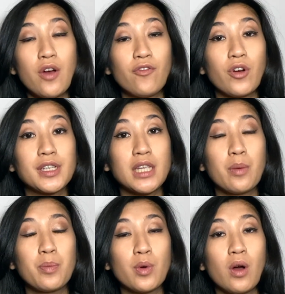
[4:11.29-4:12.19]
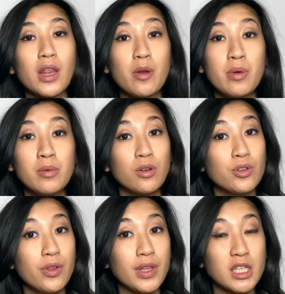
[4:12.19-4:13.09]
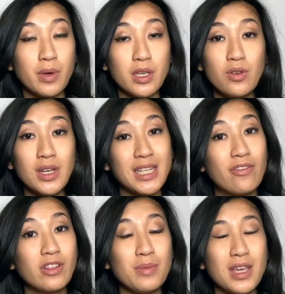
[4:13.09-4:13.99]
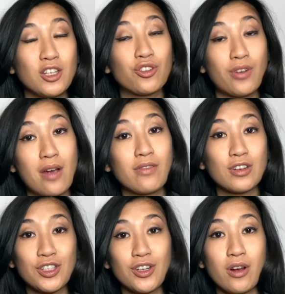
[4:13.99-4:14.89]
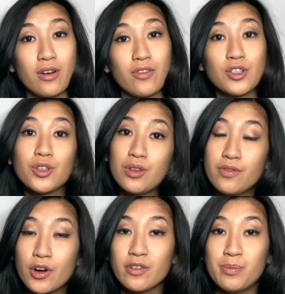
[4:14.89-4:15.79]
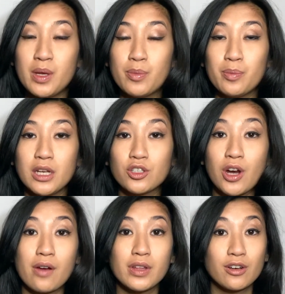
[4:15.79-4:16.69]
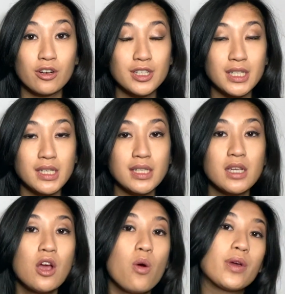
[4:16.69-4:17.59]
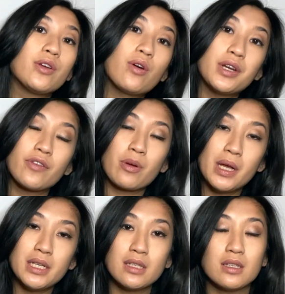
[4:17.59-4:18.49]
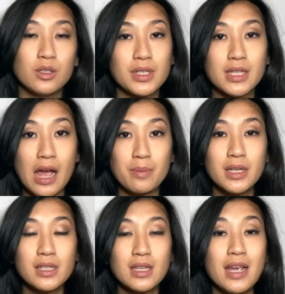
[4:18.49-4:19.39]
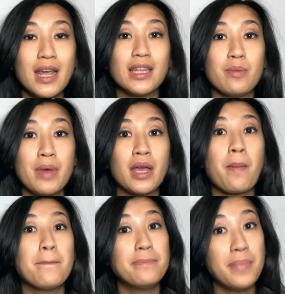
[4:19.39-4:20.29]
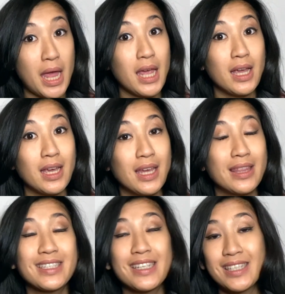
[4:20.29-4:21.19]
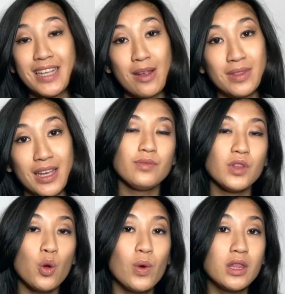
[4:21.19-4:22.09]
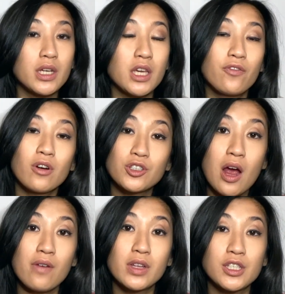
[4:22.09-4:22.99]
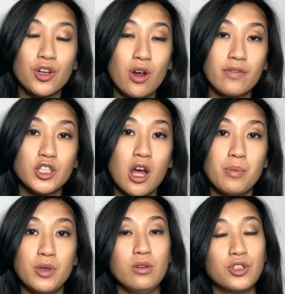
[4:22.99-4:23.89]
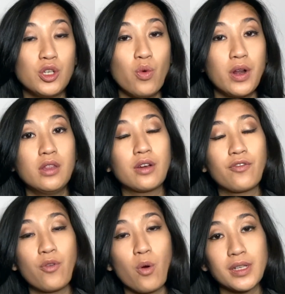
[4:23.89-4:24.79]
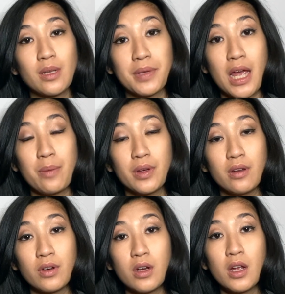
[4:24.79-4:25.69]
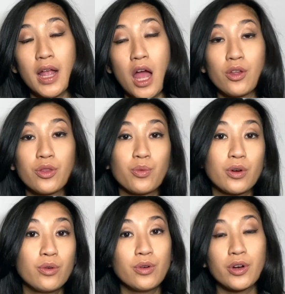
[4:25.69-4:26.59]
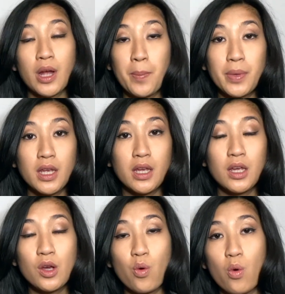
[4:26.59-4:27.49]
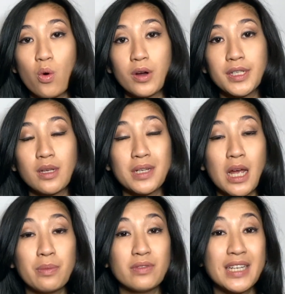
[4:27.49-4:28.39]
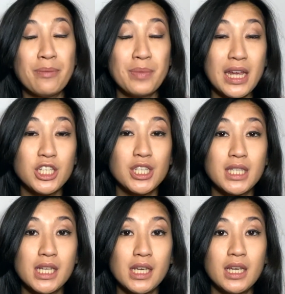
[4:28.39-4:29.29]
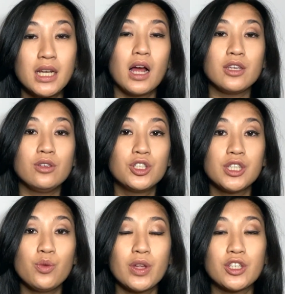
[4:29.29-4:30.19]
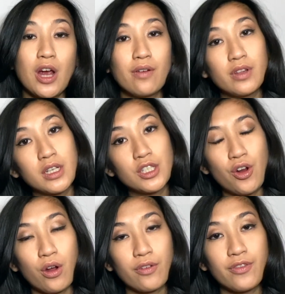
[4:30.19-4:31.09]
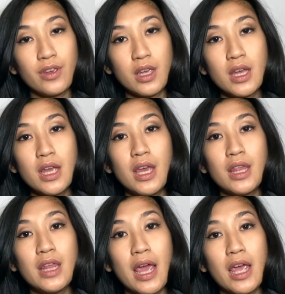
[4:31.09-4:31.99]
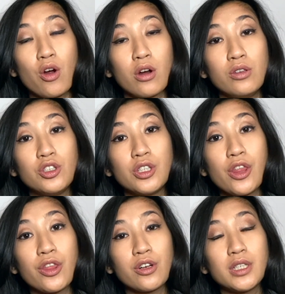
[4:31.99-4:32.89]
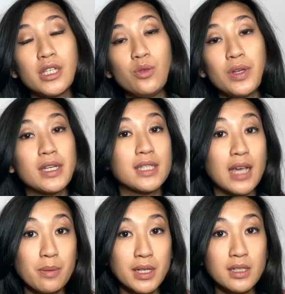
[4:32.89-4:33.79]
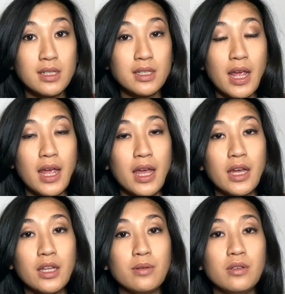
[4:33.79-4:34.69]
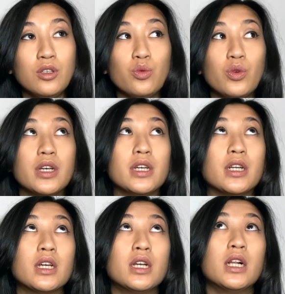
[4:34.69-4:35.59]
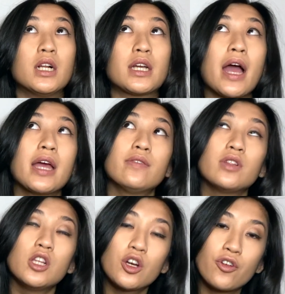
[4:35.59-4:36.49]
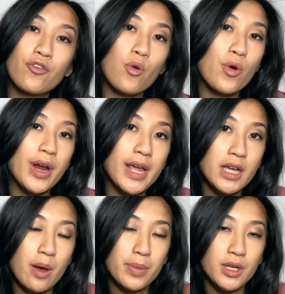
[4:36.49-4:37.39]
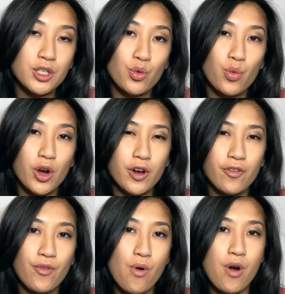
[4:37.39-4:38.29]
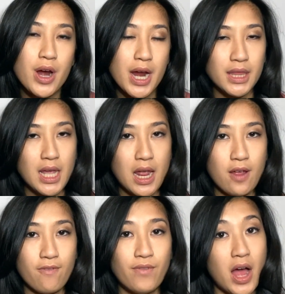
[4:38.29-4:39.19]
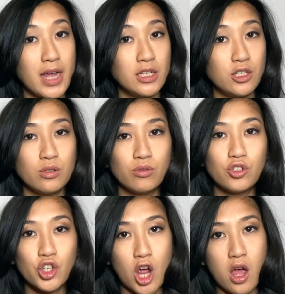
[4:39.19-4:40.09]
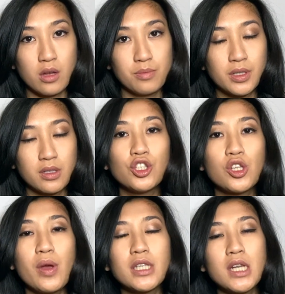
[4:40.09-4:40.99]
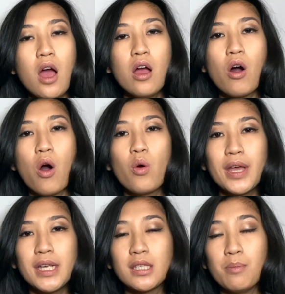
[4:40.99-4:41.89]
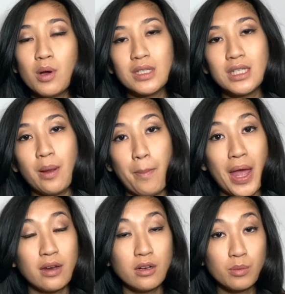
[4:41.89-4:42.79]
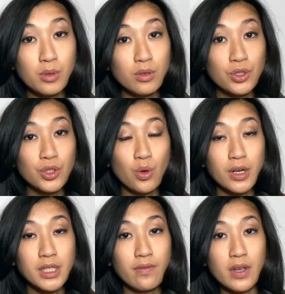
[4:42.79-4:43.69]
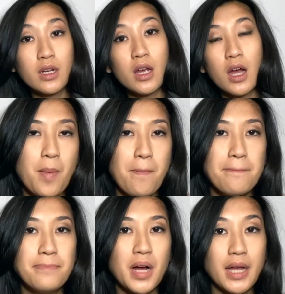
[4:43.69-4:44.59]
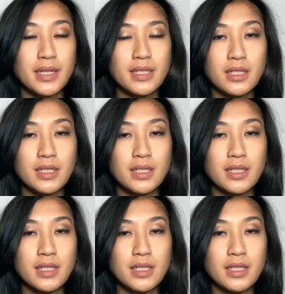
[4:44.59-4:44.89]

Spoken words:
For example, a lot of people don't know this, but you could definitely be a traveler sonographer. So you've heard of people being traveling nurses where they go to different places and do assignments and they make bank. That's the same thing. When looking for a traveling sonography job, you usually want to look for some type of health recruiter company or some type of temp agency. Usually with traveling sonography, they are usually 13-week assignments, and you would kind of look for a company to work for and they find you jobs. So it's not always the most dependable source of income, but